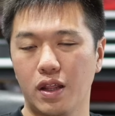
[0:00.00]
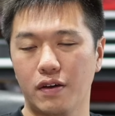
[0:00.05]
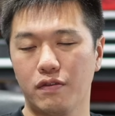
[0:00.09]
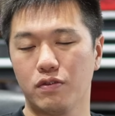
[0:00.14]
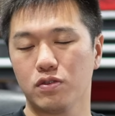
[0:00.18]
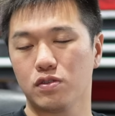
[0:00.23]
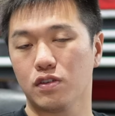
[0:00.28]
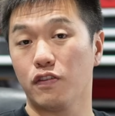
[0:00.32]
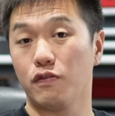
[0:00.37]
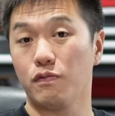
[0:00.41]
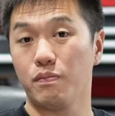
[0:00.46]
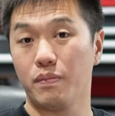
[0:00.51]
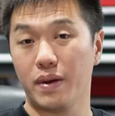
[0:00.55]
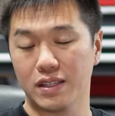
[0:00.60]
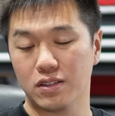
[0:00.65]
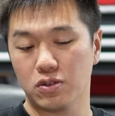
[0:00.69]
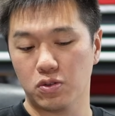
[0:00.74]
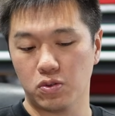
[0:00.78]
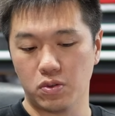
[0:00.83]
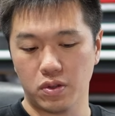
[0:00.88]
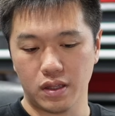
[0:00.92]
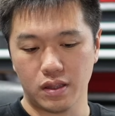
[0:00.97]
levels of
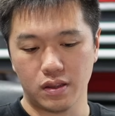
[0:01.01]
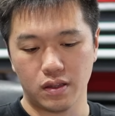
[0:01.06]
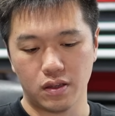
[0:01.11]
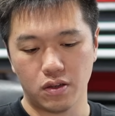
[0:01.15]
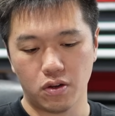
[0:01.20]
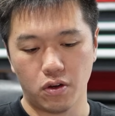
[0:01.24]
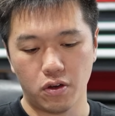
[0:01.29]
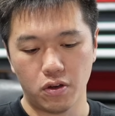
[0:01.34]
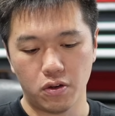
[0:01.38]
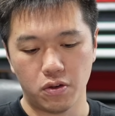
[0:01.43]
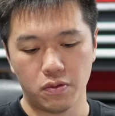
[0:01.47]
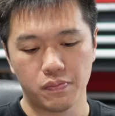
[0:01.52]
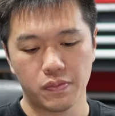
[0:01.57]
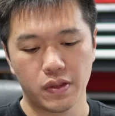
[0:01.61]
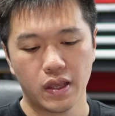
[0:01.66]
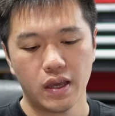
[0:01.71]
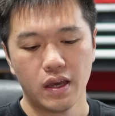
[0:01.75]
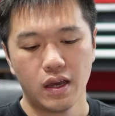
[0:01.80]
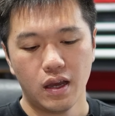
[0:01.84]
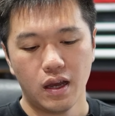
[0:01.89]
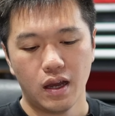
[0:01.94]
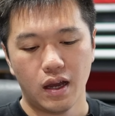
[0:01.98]
metal in the oil.
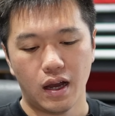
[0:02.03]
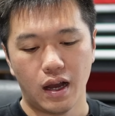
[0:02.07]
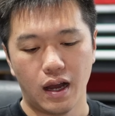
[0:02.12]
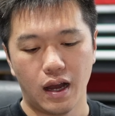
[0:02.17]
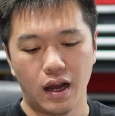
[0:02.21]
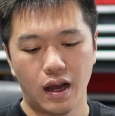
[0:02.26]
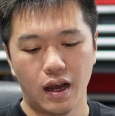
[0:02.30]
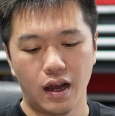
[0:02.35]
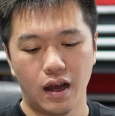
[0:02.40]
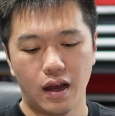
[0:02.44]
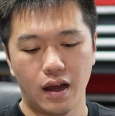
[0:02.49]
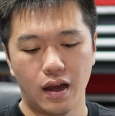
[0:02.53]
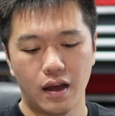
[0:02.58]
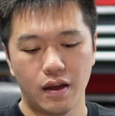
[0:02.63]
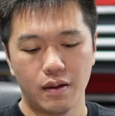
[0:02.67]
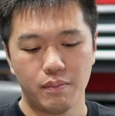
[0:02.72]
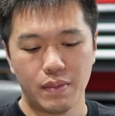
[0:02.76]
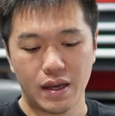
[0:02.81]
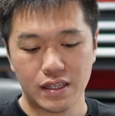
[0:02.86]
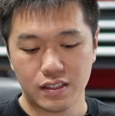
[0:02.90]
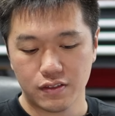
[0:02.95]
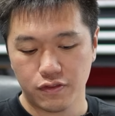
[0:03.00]

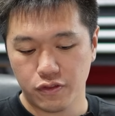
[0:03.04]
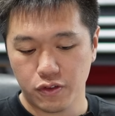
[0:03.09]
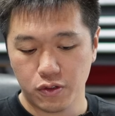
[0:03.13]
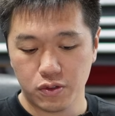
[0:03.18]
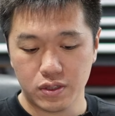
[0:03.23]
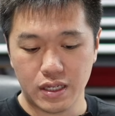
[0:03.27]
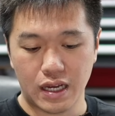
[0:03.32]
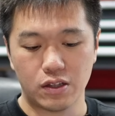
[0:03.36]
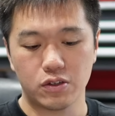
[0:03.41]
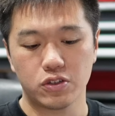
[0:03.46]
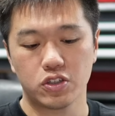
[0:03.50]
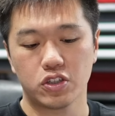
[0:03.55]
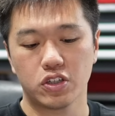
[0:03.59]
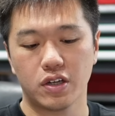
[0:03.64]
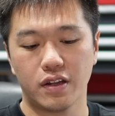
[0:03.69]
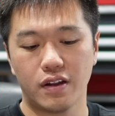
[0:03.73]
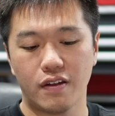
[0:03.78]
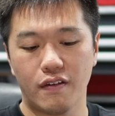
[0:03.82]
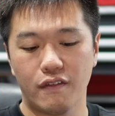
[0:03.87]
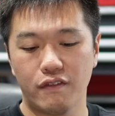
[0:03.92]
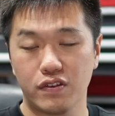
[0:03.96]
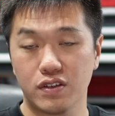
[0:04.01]
Massive fuel
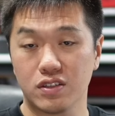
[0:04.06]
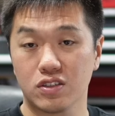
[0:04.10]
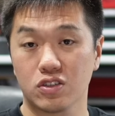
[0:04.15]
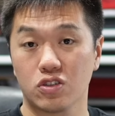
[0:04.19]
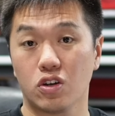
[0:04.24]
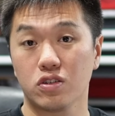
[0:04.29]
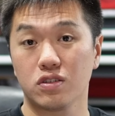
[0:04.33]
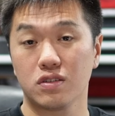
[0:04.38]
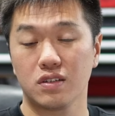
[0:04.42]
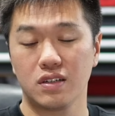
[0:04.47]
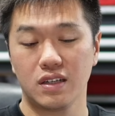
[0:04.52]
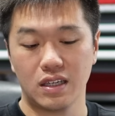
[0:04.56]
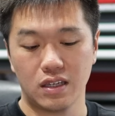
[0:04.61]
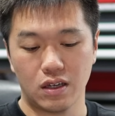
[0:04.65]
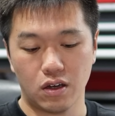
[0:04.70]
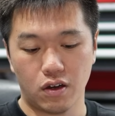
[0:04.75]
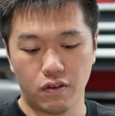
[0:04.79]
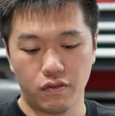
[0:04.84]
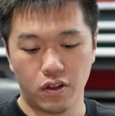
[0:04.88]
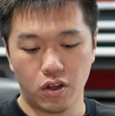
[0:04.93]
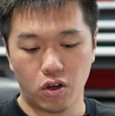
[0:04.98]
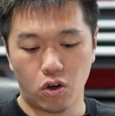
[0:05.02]
dilution, viscosity
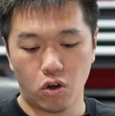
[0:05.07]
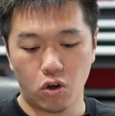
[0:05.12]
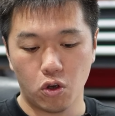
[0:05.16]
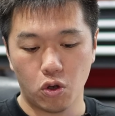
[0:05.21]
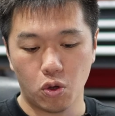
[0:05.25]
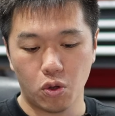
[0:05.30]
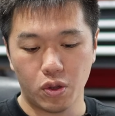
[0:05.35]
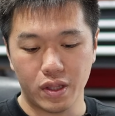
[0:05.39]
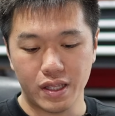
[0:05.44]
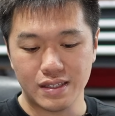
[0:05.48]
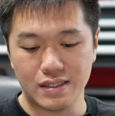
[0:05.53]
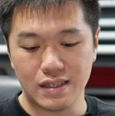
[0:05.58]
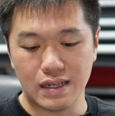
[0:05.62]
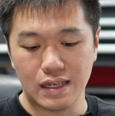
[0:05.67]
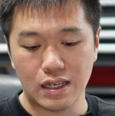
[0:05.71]
of the oil is